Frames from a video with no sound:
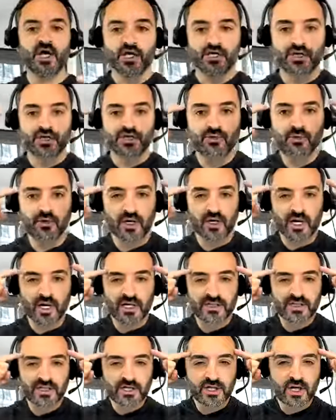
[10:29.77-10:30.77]
you are
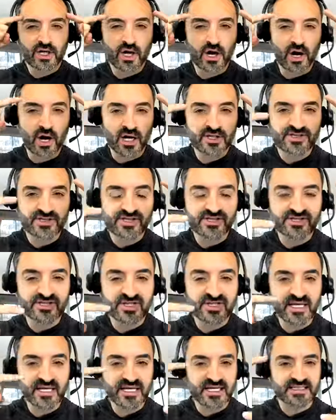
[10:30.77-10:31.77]

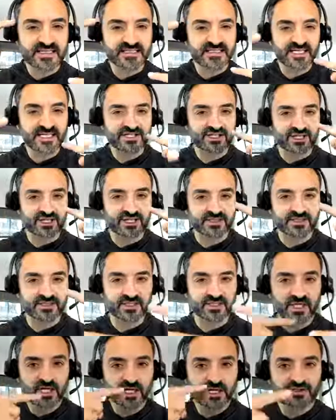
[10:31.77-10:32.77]
unconsciously conditioned
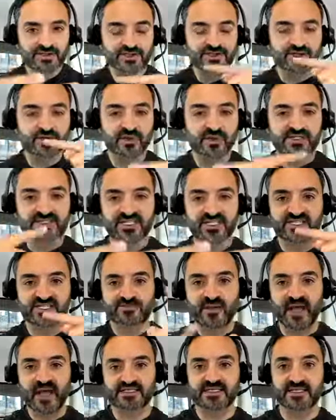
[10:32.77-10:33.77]
to do what's
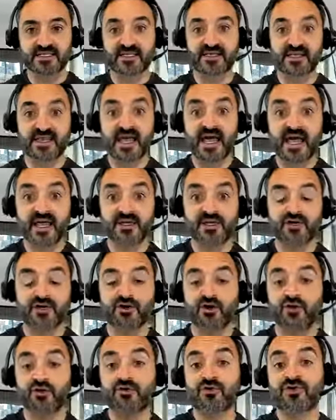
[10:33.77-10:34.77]
expected. Then you
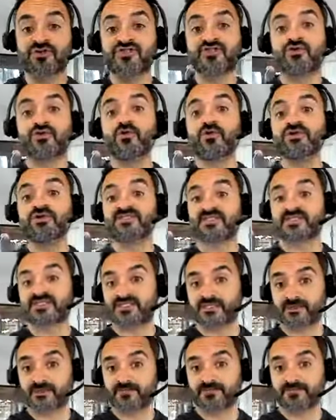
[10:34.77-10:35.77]
go to a school
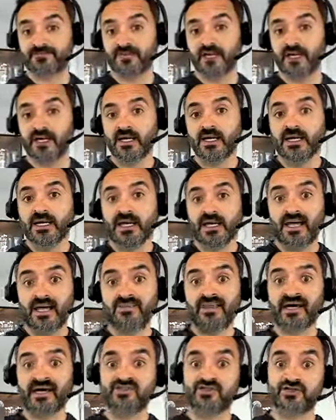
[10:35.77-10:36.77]
system, and
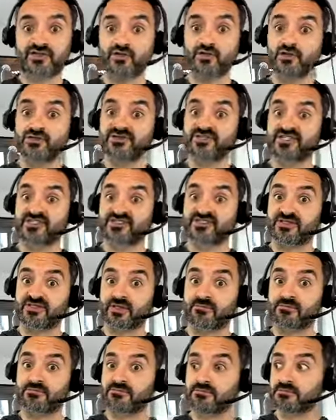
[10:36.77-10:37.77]
that school
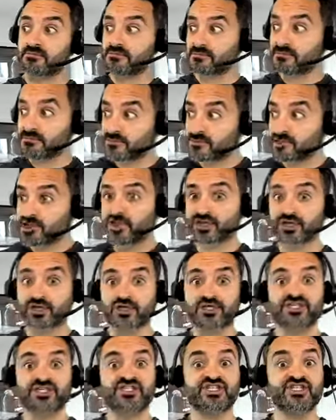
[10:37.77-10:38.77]
system,
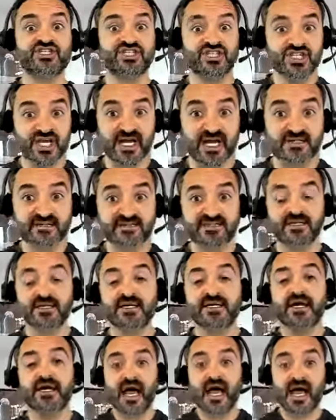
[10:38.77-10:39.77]
sure as shit,
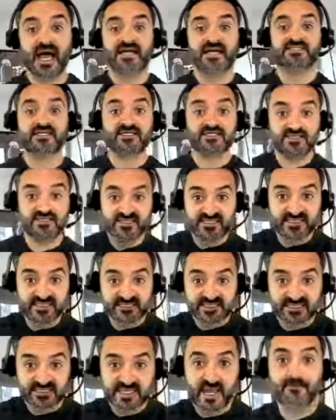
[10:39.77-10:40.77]
has a
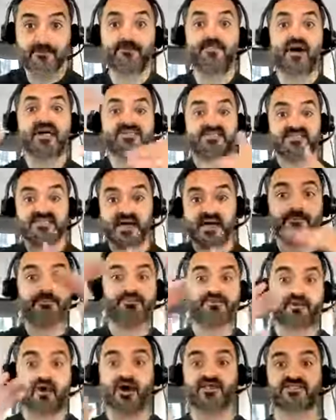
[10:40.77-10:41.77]
step by step
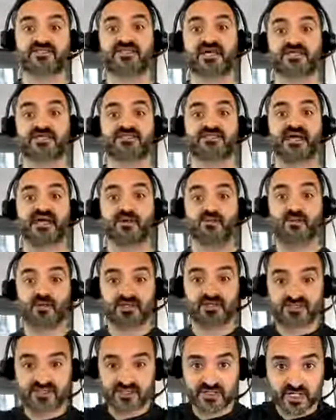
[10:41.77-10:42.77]
process that
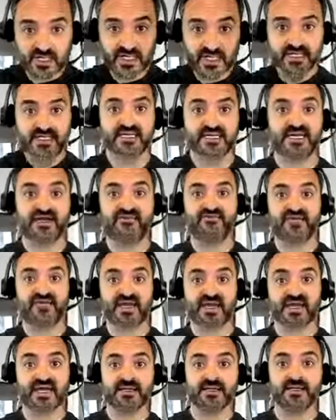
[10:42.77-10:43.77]
was given
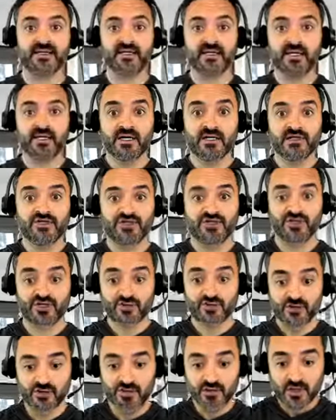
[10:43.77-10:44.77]
in
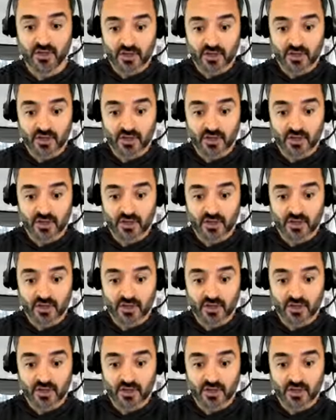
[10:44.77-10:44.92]
to